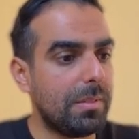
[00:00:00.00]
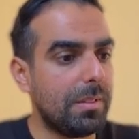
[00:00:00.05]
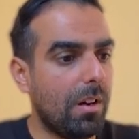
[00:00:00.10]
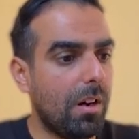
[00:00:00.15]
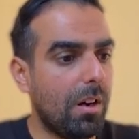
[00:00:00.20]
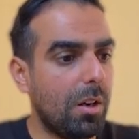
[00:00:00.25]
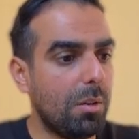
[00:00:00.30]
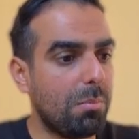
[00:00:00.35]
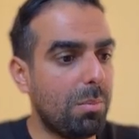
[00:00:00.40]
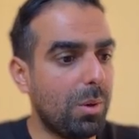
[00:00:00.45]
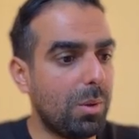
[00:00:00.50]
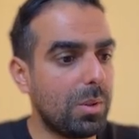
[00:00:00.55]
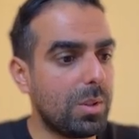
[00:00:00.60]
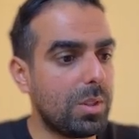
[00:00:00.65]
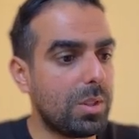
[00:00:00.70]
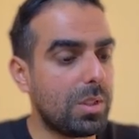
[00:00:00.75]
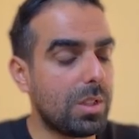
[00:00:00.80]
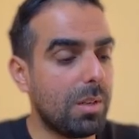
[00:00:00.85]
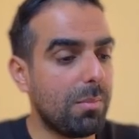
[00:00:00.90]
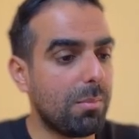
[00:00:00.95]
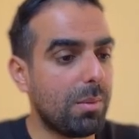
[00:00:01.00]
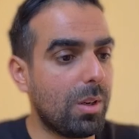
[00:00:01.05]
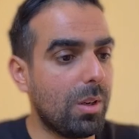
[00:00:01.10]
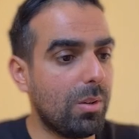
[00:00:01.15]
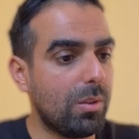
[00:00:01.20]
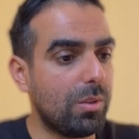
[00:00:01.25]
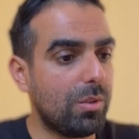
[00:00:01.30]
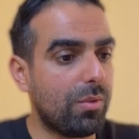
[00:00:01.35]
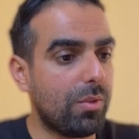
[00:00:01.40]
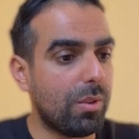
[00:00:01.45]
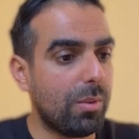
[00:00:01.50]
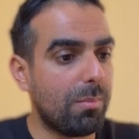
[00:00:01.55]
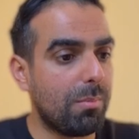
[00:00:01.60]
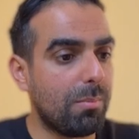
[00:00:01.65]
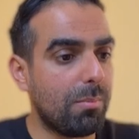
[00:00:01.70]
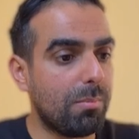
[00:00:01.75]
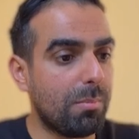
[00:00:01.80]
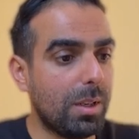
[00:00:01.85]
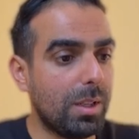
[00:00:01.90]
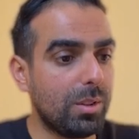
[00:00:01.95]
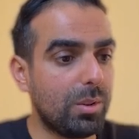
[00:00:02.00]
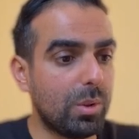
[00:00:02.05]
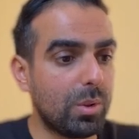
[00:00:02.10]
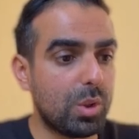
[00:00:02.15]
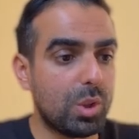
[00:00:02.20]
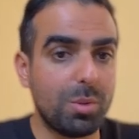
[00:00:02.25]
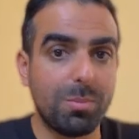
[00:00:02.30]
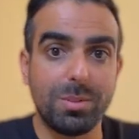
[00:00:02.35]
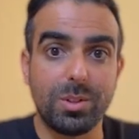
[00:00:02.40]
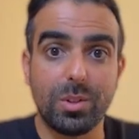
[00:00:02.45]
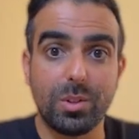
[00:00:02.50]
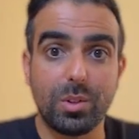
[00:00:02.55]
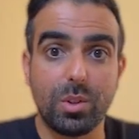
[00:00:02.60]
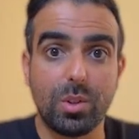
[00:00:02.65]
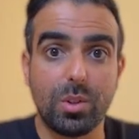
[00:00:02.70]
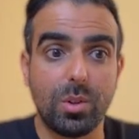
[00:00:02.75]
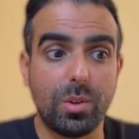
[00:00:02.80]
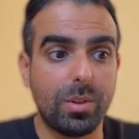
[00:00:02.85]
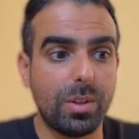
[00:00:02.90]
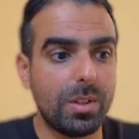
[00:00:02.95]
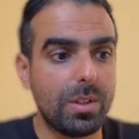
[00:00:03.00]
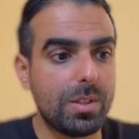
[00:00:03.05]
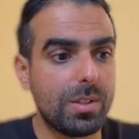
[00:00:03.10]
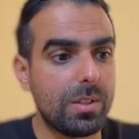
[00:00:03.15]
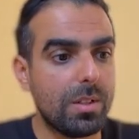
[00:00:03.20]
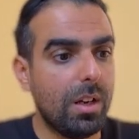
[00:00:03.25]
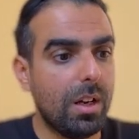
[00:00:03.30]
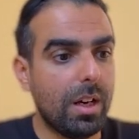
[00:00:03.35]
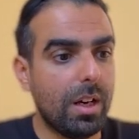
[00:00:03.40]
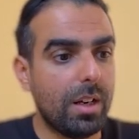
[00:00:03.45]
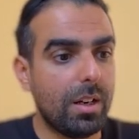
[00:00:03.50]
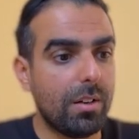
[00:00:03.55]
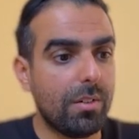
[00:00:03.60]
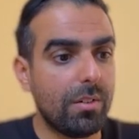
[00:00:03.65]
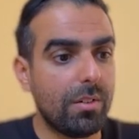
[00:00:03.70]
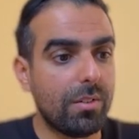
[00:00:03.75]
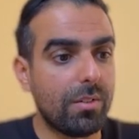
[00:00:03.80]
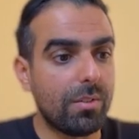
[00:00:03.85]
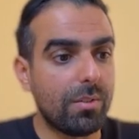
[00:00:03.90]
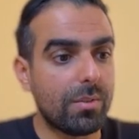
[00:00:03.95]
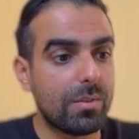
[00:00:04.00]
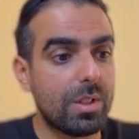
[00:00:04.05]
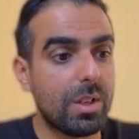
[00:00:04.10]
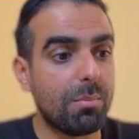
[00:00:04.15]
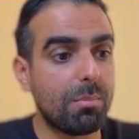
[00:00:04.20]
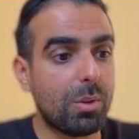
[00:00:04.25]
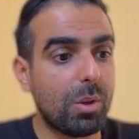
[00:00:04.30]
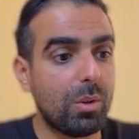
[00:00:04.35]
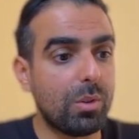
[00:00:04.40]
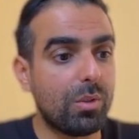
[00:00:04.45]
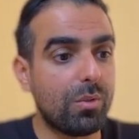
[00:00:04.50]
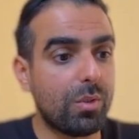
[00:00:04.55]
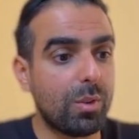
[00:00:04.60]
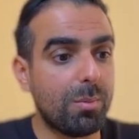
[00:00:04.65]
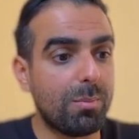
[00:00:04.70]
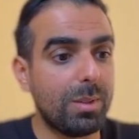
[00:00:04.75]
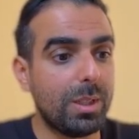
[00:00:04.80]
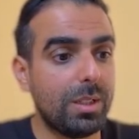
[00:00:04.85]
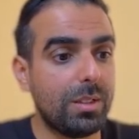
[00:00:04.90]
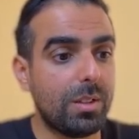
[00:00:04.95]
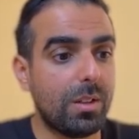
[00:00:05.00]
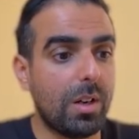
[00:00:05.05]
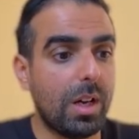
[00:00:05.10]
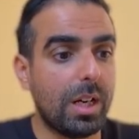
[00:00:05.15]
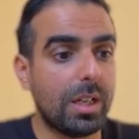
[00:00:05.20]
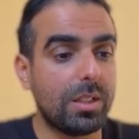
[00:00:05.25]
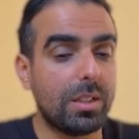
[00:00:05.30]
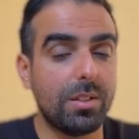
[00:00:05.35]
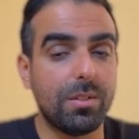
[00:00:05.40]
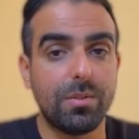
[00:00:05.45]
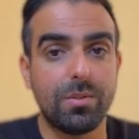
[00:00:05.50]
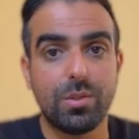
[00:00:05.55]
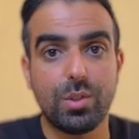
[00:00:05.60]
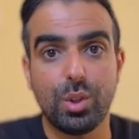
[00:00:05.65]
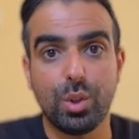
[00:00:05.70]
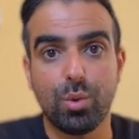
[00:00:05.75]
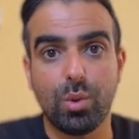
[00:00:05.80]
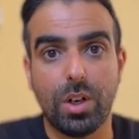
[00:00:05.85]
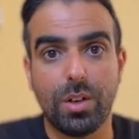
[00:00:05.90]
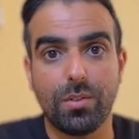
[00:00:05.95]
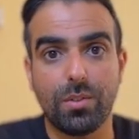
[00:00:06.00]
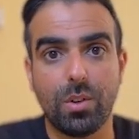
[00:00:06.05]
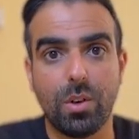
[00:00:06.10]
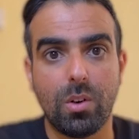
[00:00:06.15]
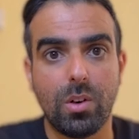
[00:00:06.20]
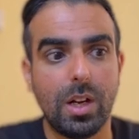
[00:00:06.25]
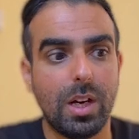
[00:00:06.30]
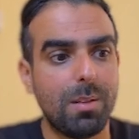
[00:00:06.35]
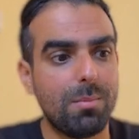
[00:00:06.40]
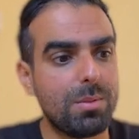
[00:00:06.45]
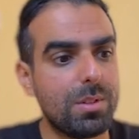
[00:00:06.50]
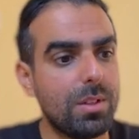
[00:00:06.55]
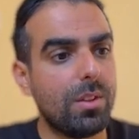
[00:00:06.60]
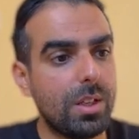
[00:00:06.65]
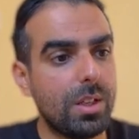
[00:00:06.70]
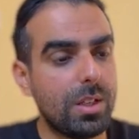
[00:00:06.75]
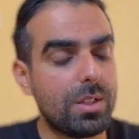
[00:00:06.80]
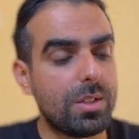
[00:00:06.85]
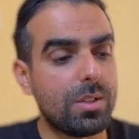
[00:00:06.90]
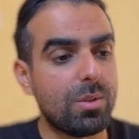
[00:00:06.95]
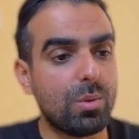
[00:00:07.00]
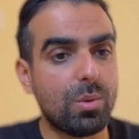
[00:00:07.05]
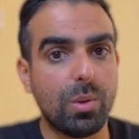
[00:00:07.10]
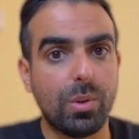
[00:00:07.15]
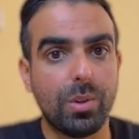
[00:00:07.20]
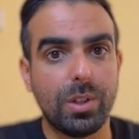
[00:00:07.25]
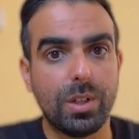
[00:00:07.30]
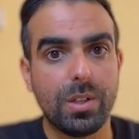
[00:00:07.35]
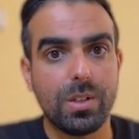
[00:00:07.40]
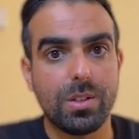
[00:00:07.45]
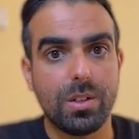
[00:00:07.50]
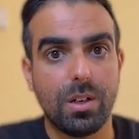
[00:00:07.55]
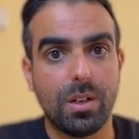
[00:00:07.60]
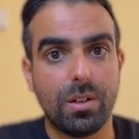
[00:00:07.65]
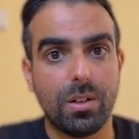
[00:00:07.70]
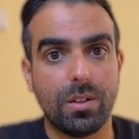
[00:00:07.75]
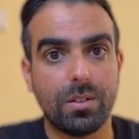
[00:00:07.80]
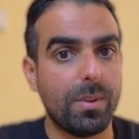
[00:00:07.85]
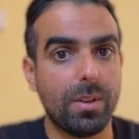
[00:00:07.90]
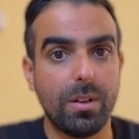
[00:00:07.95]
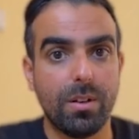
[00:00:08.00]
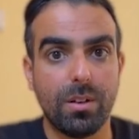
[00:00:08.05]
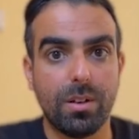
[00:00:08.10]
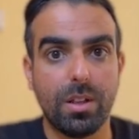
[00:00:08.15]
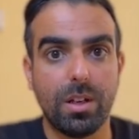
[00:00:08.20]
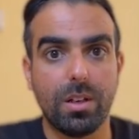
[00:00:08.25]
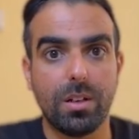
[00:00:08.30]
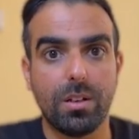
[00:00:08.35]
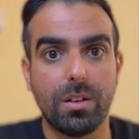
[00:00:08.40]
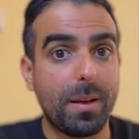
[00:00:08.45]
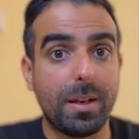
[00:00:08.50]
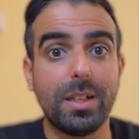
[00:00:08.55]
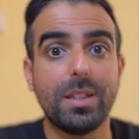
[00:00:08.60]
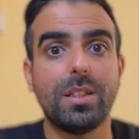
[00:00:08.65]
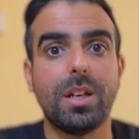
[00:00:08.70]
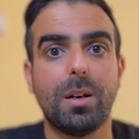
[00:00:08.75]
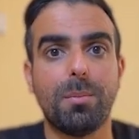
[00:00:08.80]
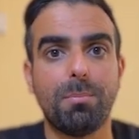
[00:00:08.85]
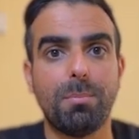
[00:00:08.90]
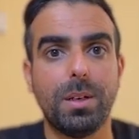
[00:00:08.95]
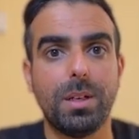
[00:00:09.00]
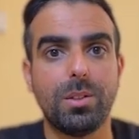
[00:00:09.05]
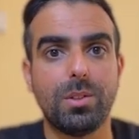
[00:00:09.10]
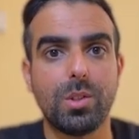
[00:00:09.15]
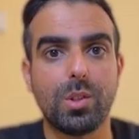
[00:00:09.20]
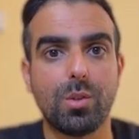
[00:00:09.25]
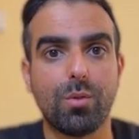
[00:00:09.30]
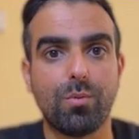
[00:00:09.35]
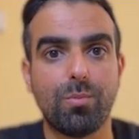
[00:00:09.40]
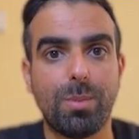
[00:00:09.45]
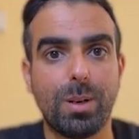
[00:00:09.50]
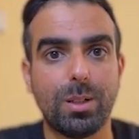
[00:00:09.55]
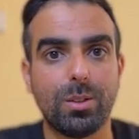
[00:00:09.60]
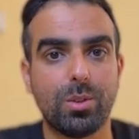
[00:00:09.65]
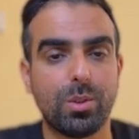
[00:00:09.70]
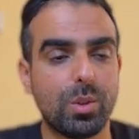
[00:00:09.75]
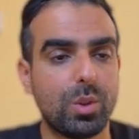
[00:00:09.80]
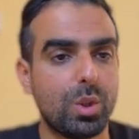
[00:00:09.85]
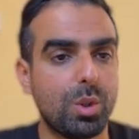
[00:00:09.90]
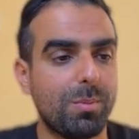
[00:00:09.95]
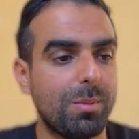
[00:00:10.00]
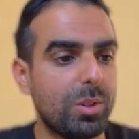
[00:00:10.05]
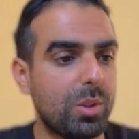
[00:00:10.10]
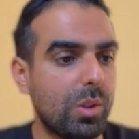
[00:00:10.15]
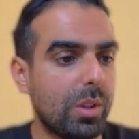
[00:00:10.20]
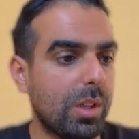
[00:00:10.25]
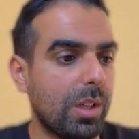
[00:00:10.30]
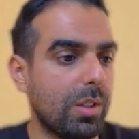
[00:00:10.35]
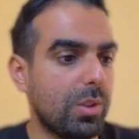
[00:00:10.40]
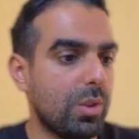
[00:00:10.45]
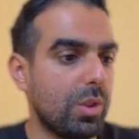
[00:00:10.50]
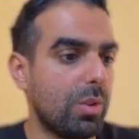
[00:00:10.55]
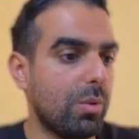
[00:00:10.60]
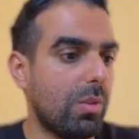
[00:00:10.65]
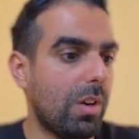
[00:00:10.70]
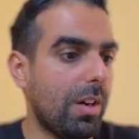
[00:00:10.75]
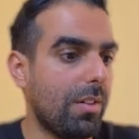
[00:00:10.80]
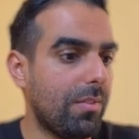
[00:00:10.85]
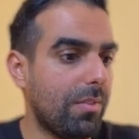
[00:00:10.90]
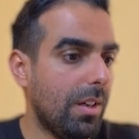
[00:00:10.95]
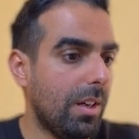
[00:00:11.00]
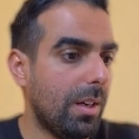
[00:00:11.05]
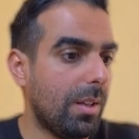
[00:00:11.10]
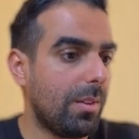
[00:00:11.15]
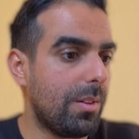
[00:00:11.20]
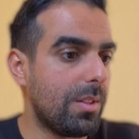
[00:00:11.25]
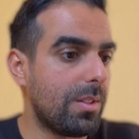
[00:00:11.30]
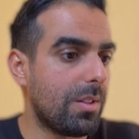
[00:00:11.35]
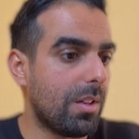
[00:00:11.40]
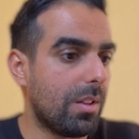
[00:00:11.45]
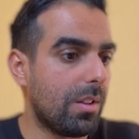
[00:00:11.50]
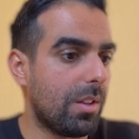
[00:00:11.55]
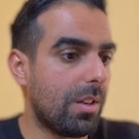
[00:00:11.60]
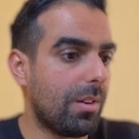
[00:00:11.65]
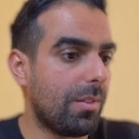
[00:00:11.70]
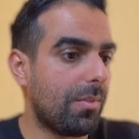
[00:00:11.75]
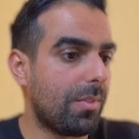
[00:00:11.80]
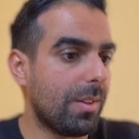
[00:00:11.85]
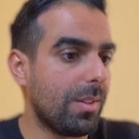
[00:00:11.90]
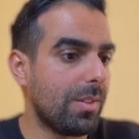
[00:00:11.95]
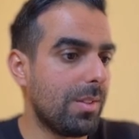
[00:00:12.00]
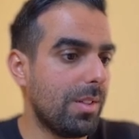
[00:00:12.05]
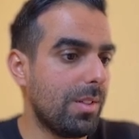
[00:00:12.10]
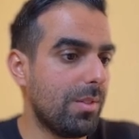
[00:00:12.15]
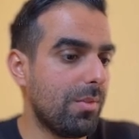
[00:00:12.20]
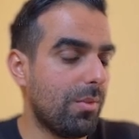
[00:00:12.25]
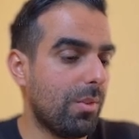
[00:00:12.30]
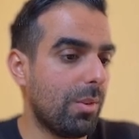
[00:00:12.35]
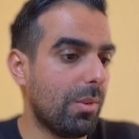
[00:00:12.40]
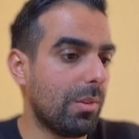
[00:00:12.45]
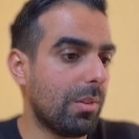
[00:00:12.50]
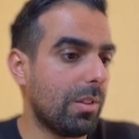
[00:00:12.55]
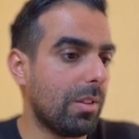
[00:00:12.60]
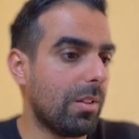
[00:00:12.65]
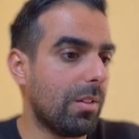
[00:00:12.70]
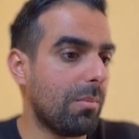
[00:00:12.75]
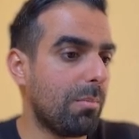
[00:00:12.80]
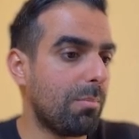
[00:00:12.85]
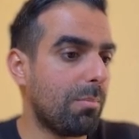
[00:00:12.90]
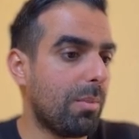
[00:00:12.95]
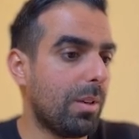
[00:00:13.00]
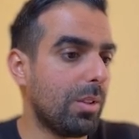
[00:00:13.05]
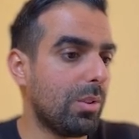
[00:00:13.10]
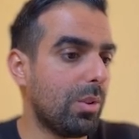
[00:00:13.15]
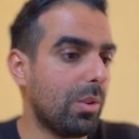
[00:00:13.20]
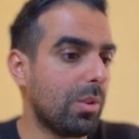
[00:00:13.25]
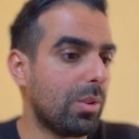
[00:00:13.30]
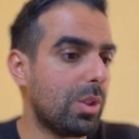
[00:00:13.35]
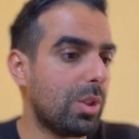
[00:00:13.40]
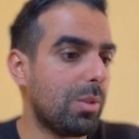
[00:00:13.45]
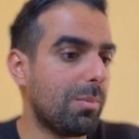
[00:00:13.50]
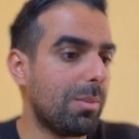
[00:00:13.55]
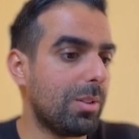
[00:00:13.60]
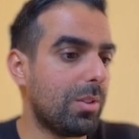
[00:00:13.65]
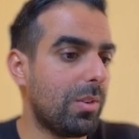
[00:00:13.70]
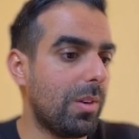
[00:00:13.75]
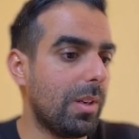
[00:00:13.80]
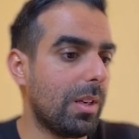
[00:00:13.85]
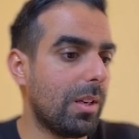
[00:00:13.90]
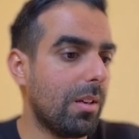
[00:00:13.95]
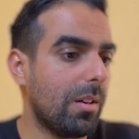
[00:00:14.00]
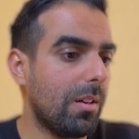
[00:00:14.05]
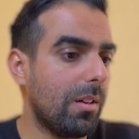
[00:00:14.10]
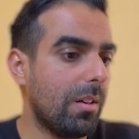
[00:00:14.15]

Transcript: I borrowed some code from pytorch-geometric tutorials and some code from interactive Jraph collabs. These tutorials are in the GitHub pages of pytorch-geometric and Jraph, and these are the references for pytorch-geometric